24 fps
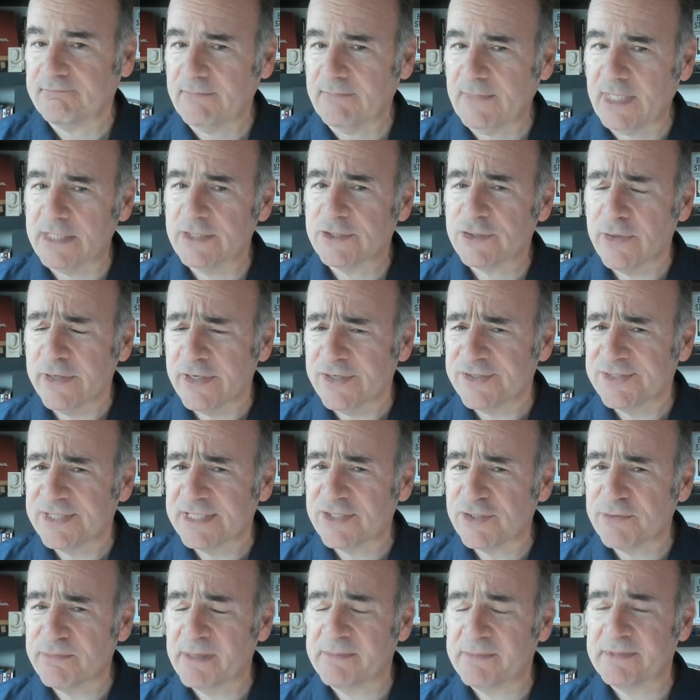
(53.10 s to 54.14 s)
So on our
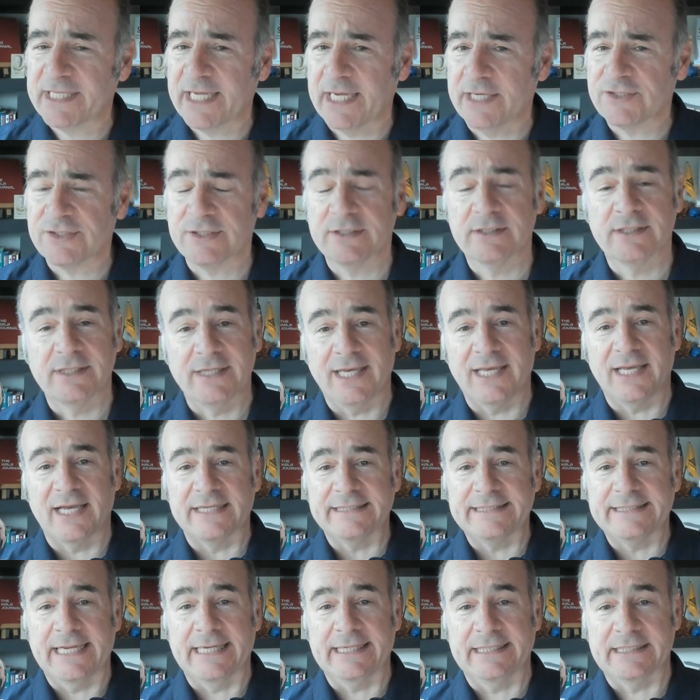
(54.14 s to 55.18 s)
sister publication,
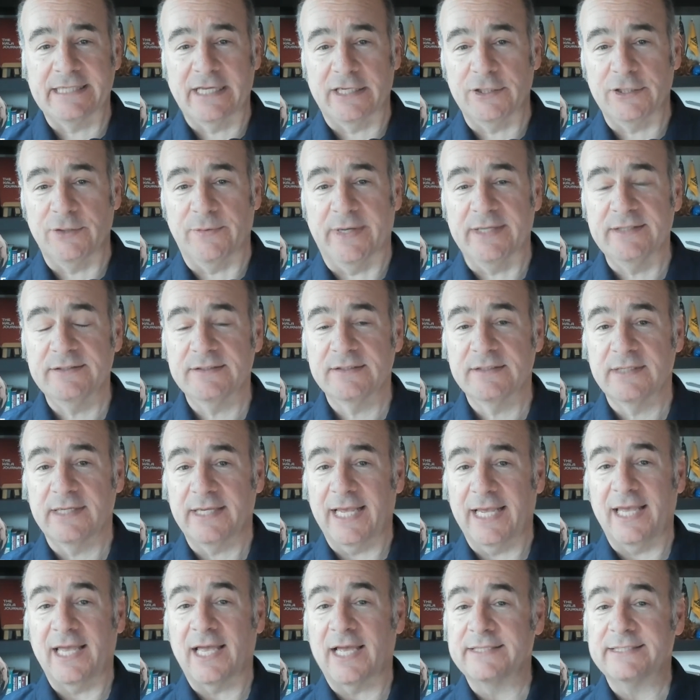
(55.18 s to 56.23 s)
AIDaily.us,
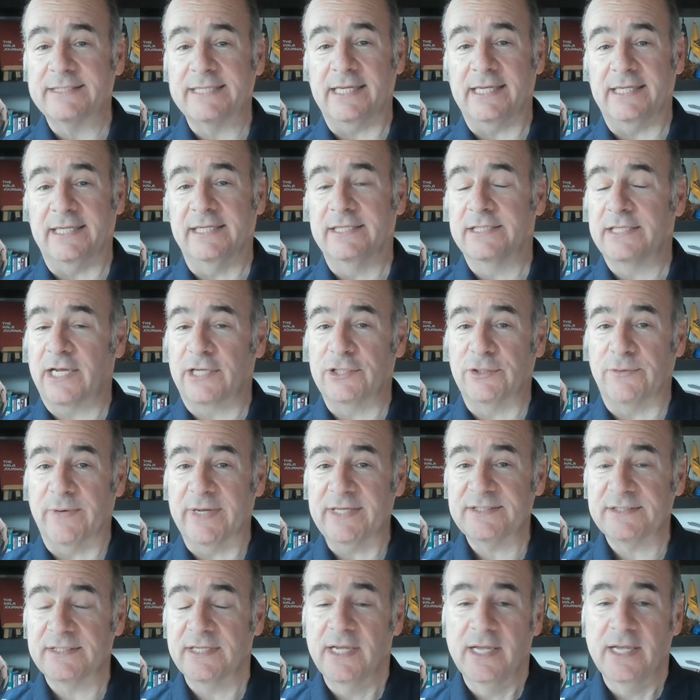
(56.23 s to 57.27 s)

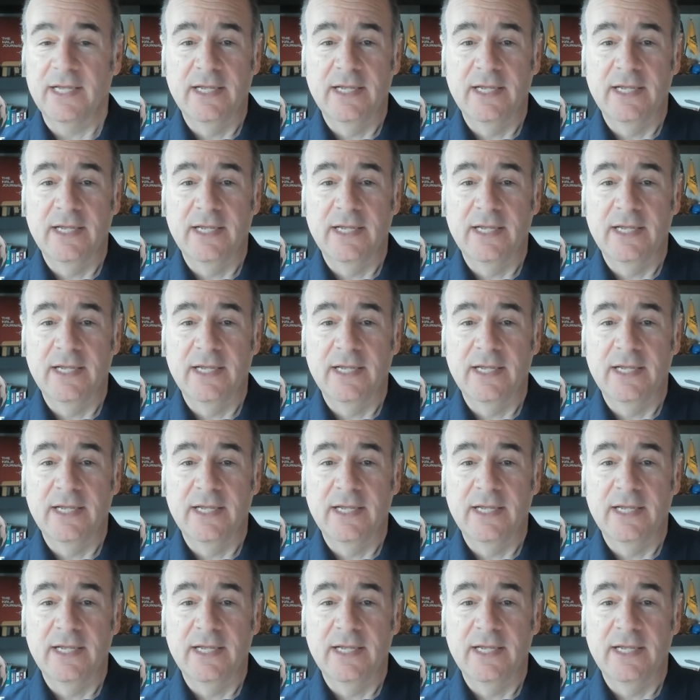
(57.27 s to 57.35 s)
AIDaily.us,